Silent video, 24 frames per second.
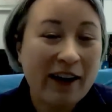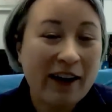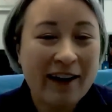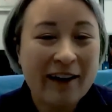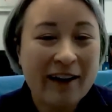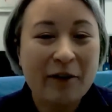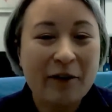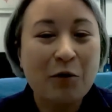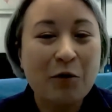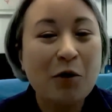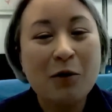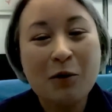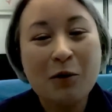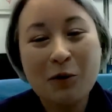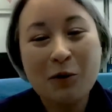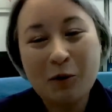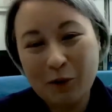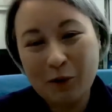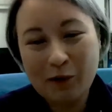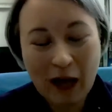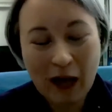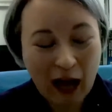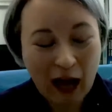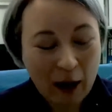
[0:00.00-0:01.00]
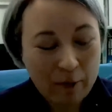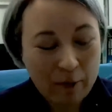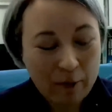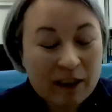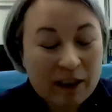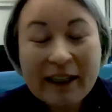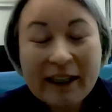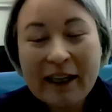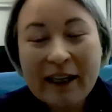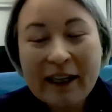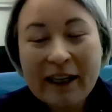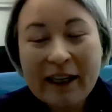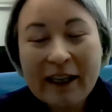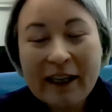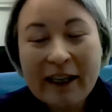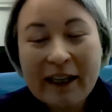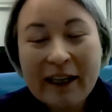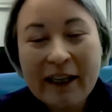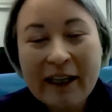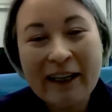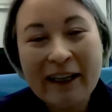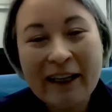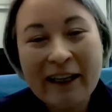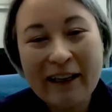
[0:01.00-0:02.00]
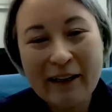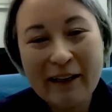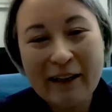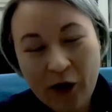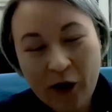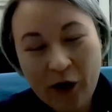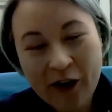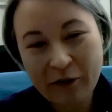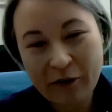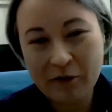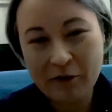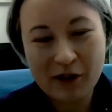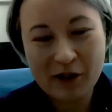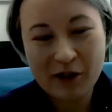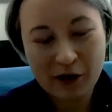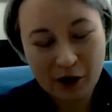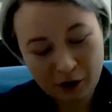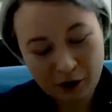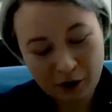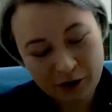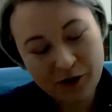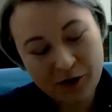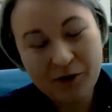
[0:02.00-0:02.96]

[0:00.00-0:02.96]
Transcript: I will happily enjoy the results